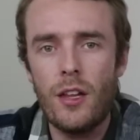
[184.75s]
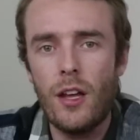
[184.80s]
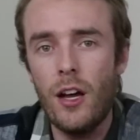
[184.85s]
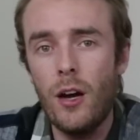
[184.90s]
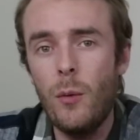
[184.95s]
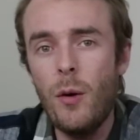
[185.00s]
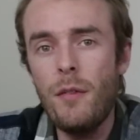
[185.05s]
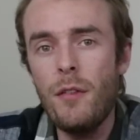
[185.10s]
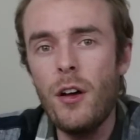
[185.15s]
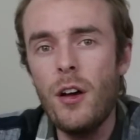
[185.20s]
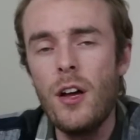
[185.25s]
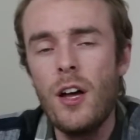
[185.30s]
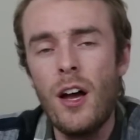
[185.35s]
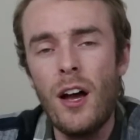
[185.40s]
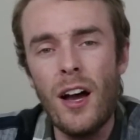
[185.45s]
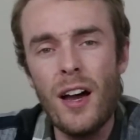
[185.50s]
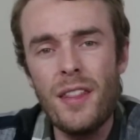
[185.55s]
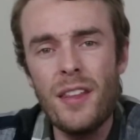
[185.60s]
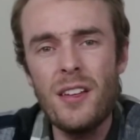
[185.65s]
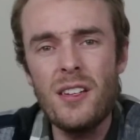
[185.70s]
However,
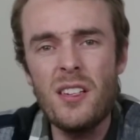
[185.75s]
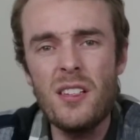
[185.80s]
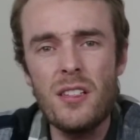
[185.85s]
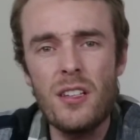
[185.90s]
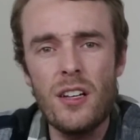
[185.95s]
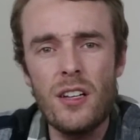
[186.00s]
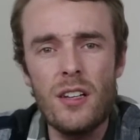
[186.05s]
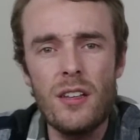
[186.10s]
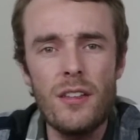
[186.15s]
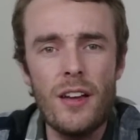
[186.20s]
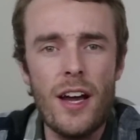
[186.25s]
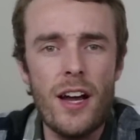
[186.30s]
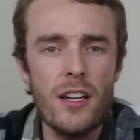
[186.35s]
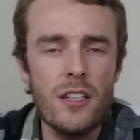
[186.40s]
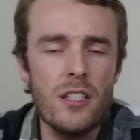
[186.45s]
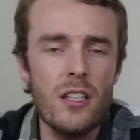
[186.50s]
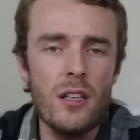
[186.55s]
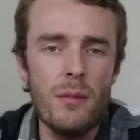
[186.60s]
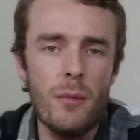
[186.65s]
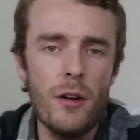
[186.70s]
I then decided that
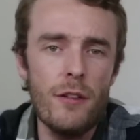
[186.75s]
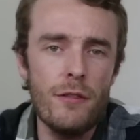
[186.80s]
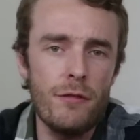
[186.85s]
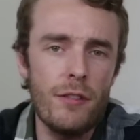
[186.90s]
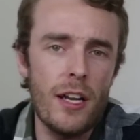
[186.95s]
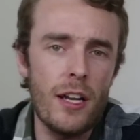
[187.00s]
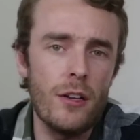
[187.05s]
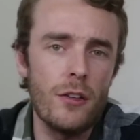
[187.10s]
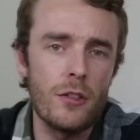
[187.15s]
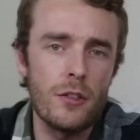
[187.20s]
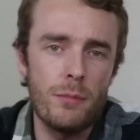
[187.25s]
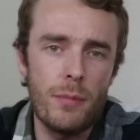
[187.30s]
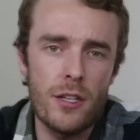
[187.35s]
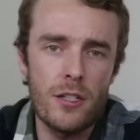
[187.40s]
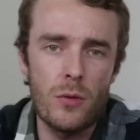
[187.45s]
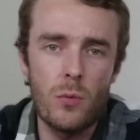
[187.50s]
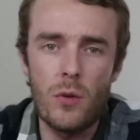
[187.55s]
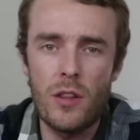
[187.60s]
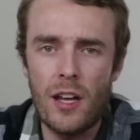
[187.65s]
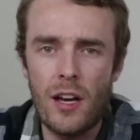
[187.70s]
actually my flat looks
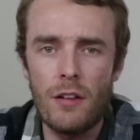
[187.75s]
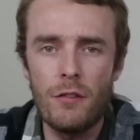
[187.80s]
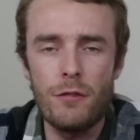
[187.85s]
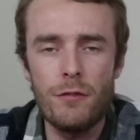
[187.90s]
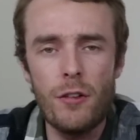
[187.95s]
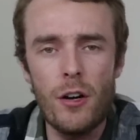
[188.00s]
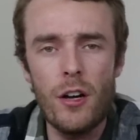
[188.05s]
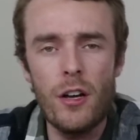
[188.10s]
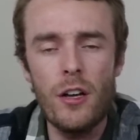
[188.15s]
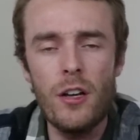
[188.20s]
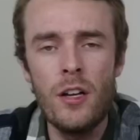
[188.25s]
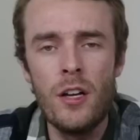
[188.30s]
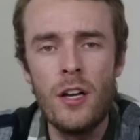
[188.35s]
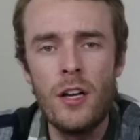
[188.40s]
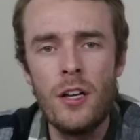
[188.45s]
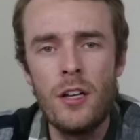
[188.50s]
better without fire,